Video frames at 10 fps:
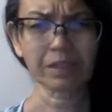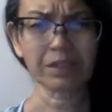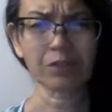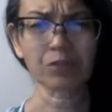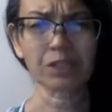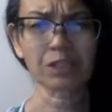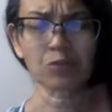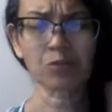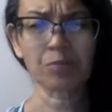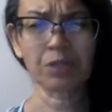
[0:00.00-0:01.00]
They were
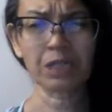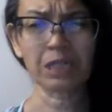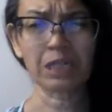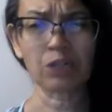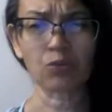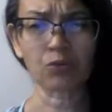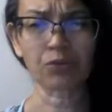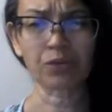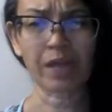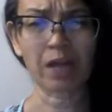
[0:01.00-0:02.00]
distributed in
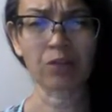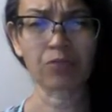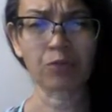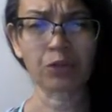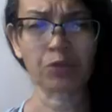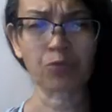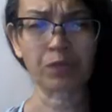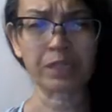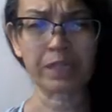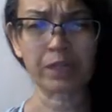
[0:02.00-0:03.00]
Northern California
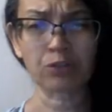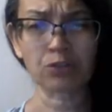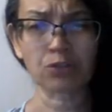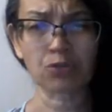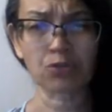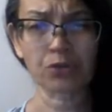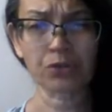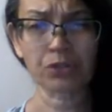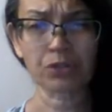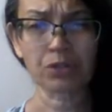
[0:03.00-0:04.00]
retail
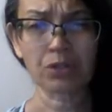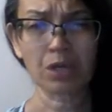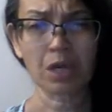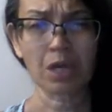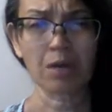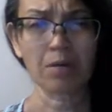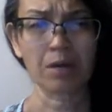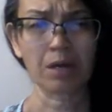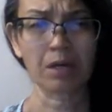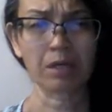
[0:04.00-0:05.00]
stores.
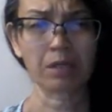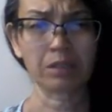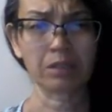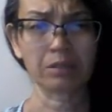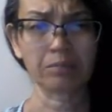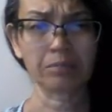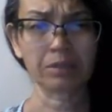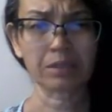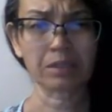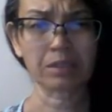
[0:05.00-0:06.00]
Um,
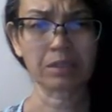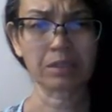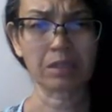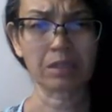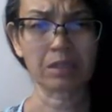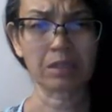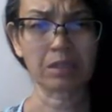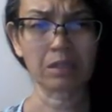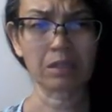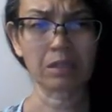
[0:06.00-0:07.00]
let's
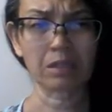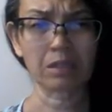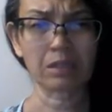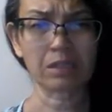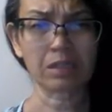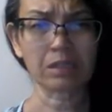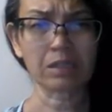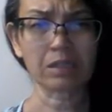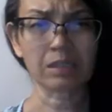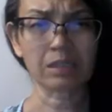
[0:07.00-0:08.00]
see, it
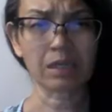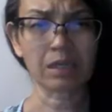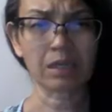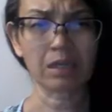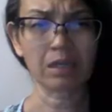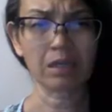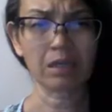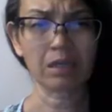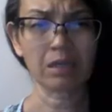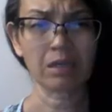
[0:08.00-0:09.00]
doesn't say,
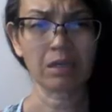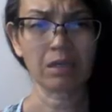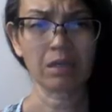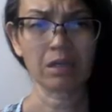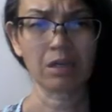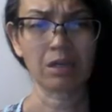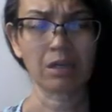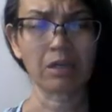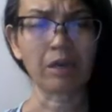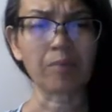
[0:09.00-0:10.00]

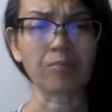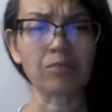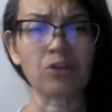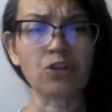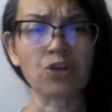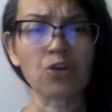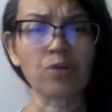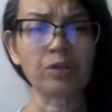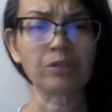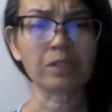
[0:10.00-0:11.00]
yeah, no
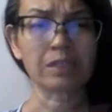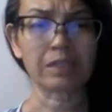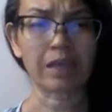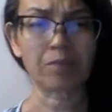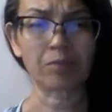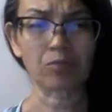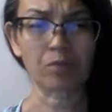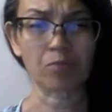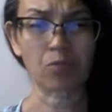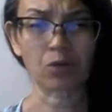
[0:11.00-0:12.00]
illnesses have been
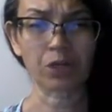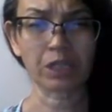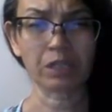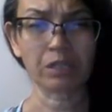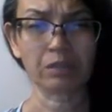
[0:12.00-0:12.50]
reported.